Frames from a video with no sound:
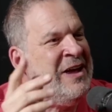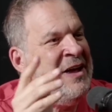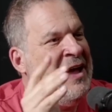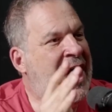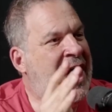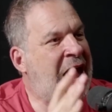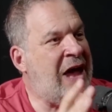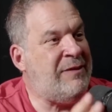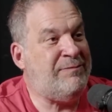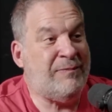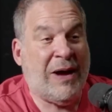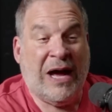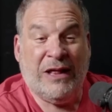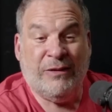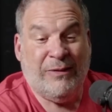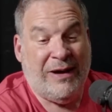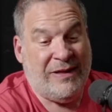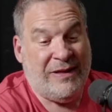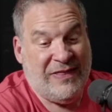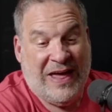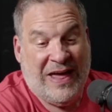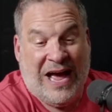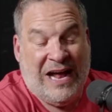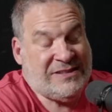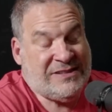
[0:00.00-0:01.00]
And by the
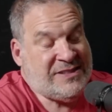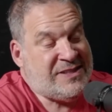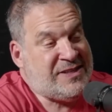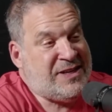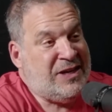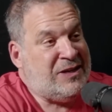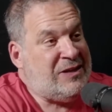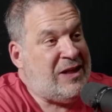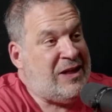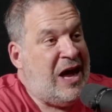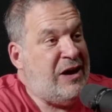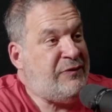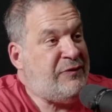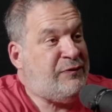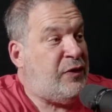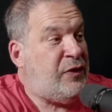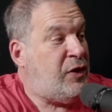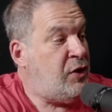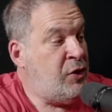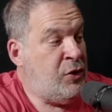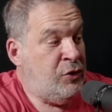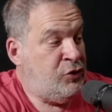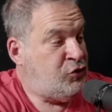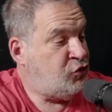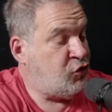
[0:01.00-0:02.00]
way, that's
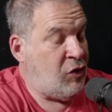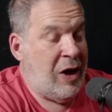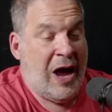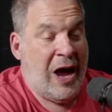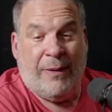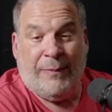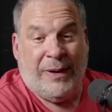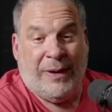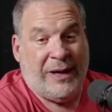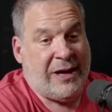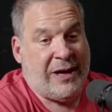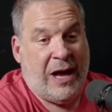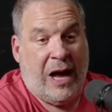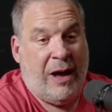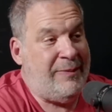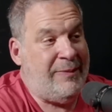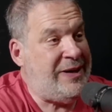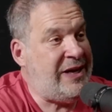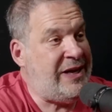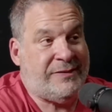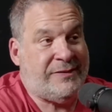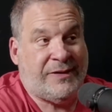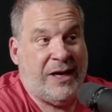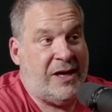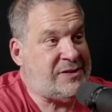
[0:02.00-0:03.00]
delightful. Drama,
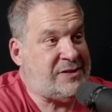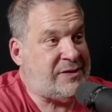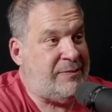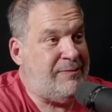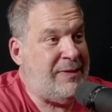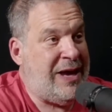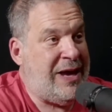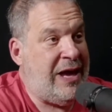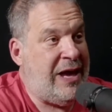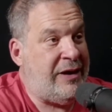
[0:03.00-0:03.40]
comedy, doesn't matter.